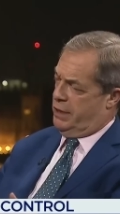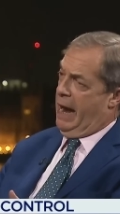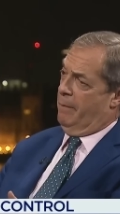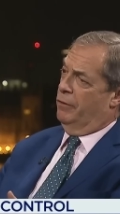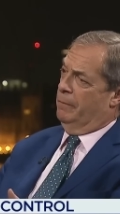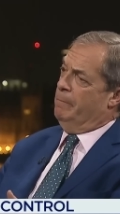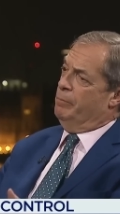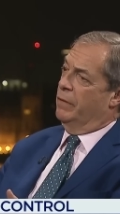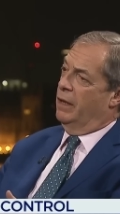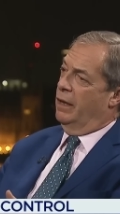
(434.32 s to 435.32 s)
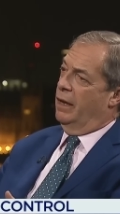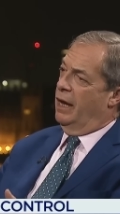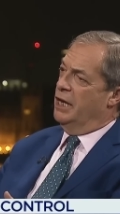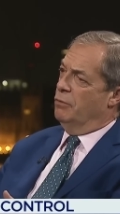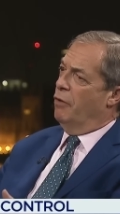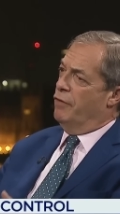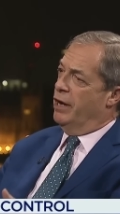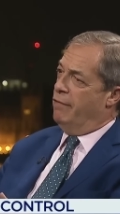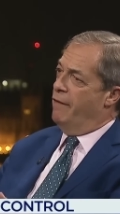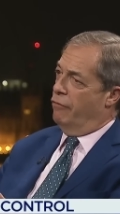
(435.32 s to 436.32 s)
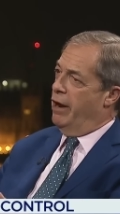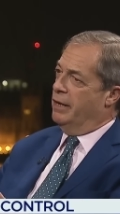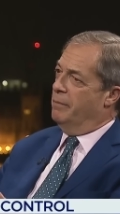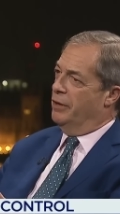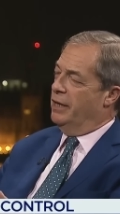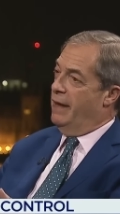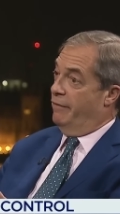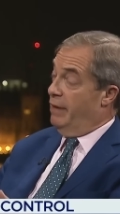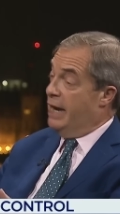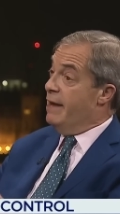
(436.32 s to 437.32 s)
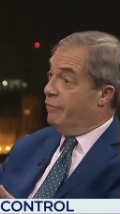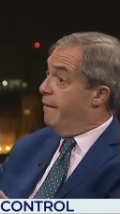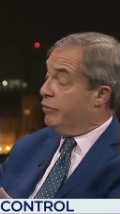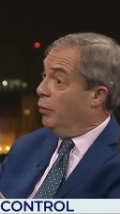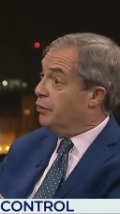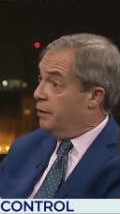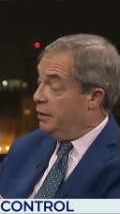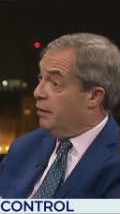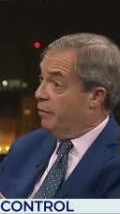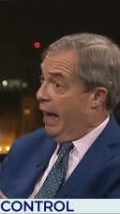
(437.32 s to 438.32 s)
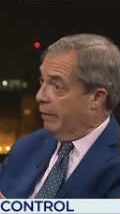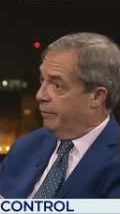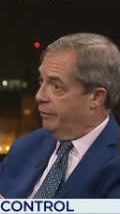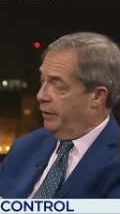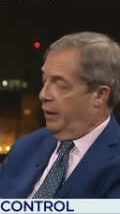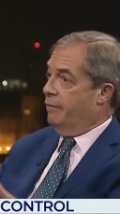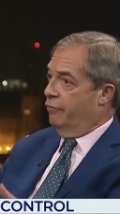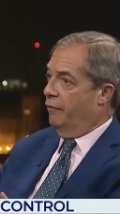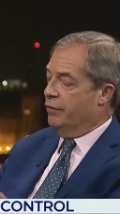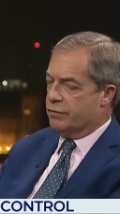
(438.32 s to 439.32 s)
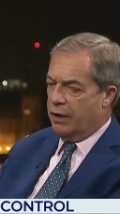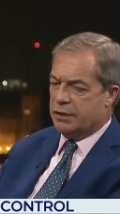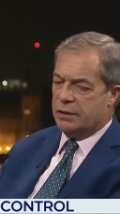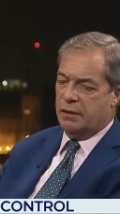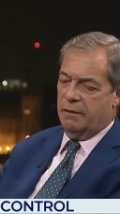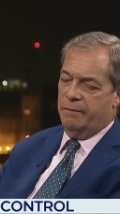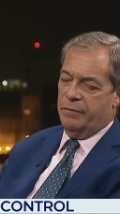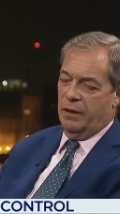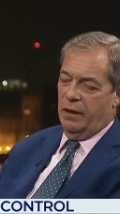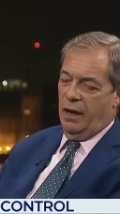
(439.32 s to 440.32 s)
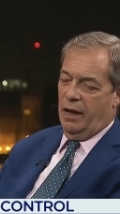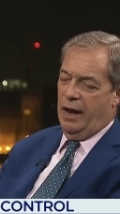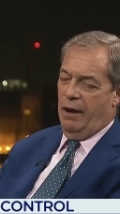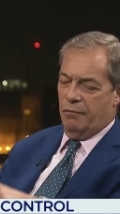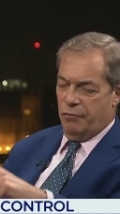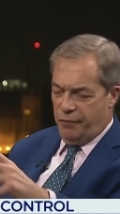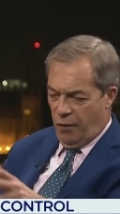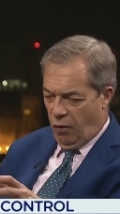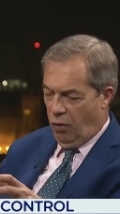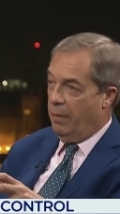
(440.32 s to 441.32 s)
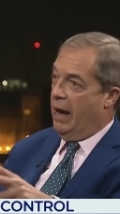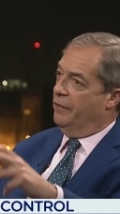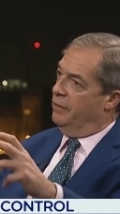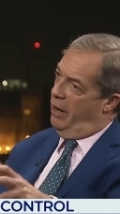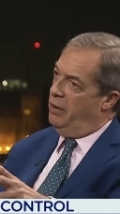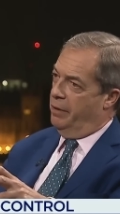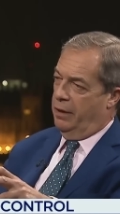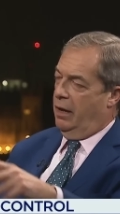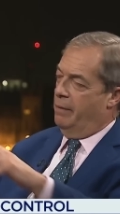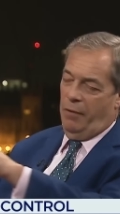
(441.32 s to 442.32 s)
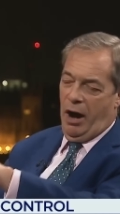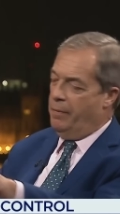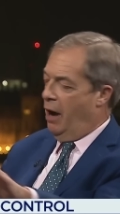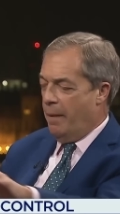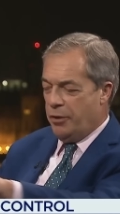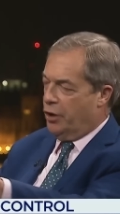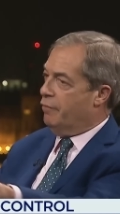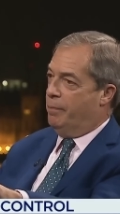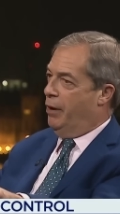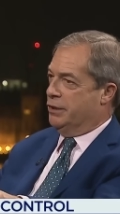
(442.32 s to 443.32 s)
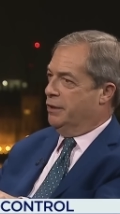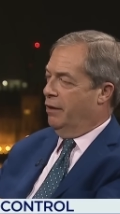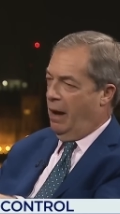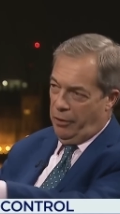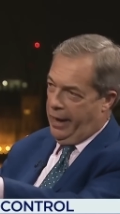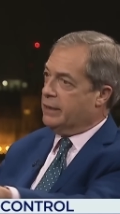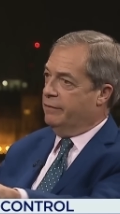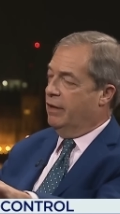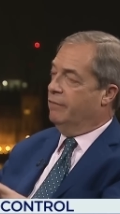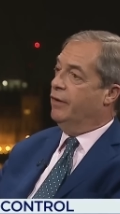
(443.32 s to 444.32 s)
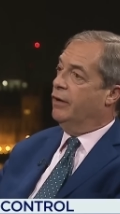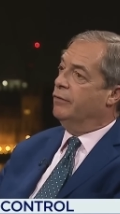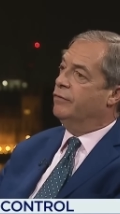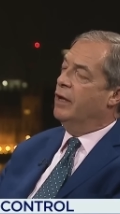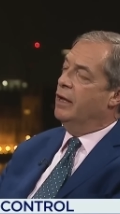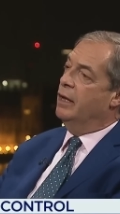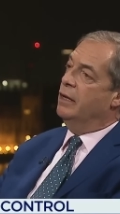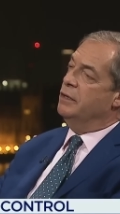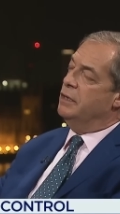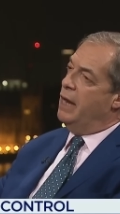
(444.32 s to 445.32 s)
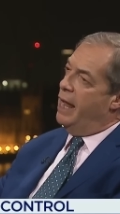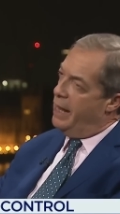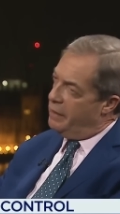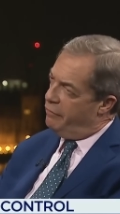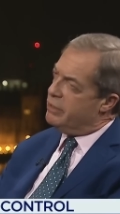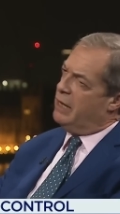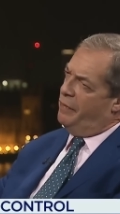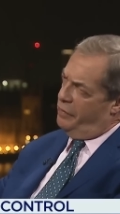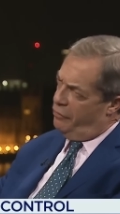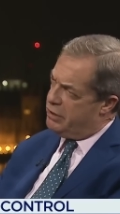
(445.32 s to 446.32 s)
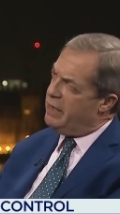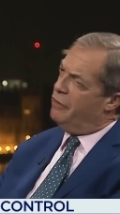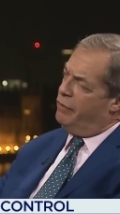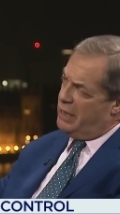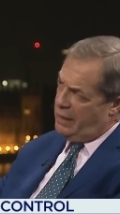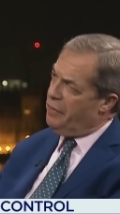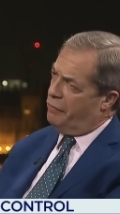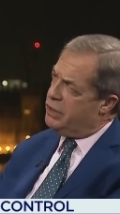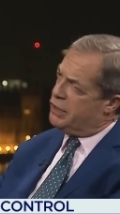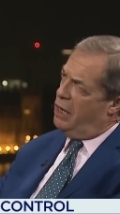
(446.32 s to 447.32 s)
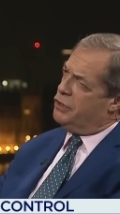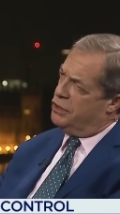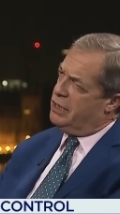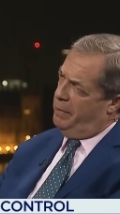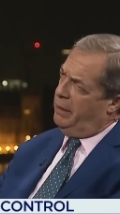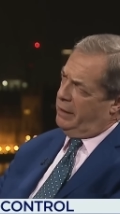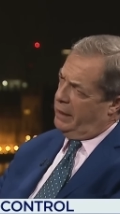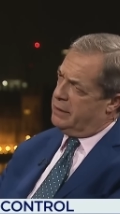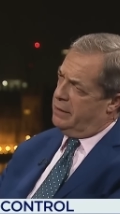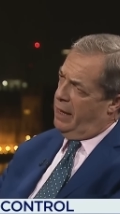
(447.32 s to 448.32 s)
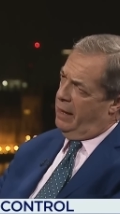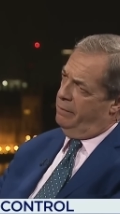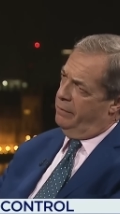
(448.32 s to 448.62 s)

Cameron into offering a referendum that he never he never ever wanted to do that, you know, for obvious reasons. Now, reform at the moment, and I'm I'm, I'm the honorary president. I'm not actively involved. There is another there is there is another insurgency building, mm. isn't there?